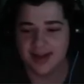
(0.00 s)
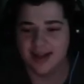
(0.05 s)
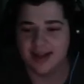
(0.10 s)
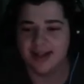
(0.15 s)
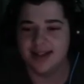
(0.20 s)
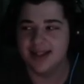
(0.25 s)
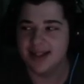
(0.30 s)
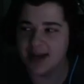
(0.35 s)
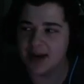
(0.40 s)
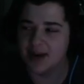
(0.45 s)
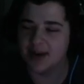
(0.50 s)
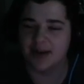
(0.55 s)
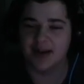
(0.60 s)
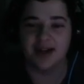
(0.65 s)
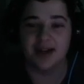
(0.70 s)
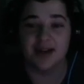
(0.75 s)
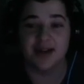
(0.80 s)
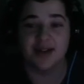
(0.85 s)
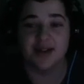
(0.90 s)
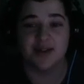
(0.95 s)
Yo
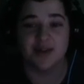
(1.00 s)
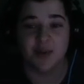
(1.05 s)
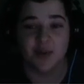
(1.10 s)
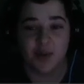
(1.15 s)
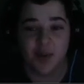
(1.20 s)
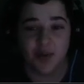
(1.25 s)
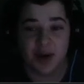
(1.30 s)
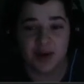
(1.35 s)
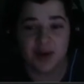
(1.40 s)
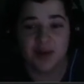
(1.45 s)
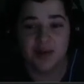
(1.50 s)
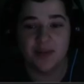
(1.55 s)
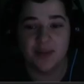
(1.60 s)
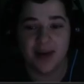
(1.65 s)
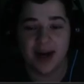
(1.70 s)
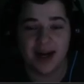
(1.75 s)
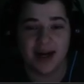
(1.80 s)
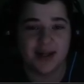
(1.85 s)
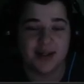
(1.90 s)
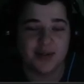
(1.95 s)
guys, welcome
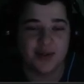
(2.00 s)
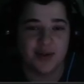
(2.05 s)
back